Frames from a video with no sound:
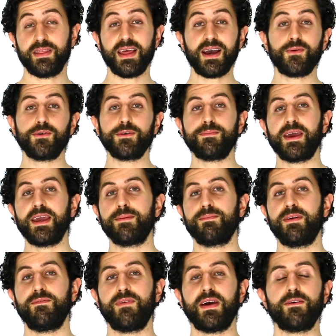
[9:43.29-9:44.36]
and that would make
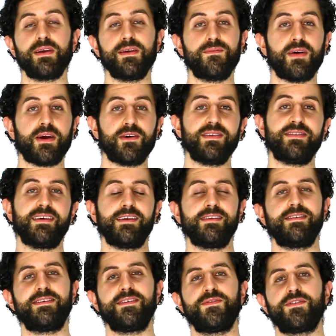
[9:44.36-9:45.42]
me very
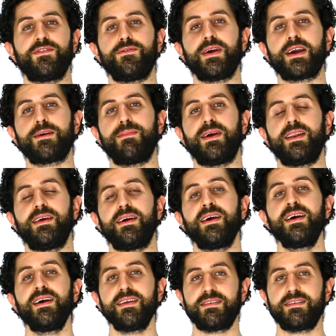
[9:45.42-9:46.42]
tentative to recommend it